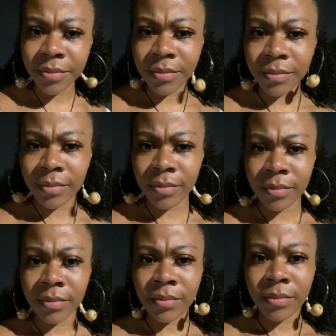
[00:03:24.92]

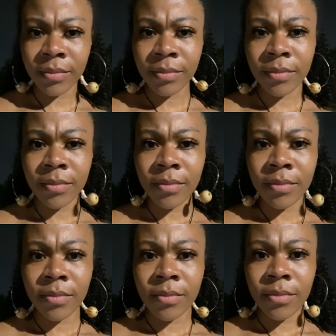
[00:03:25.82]

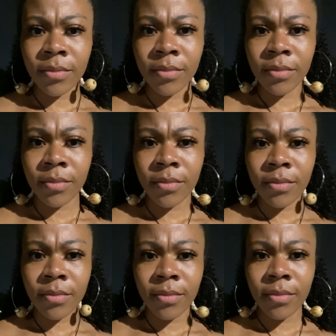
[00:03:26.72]

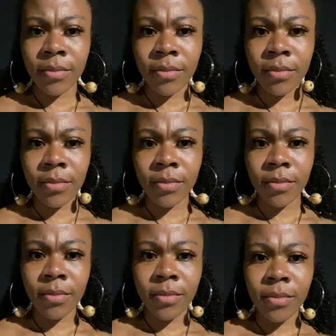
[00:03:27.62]

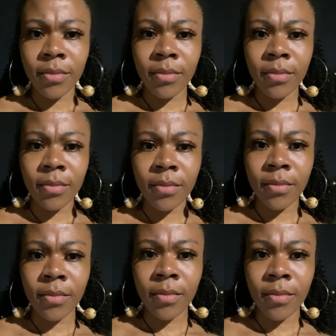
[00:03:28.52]

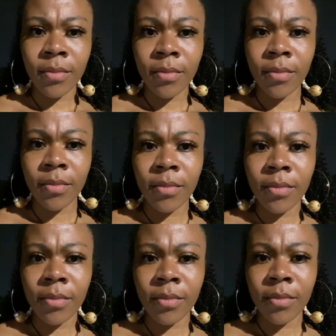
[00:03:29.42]

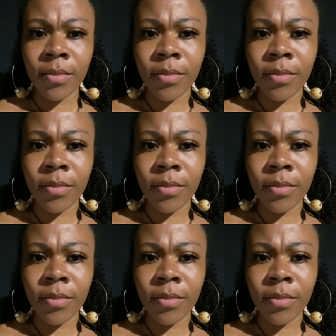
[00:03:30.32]
[no speech]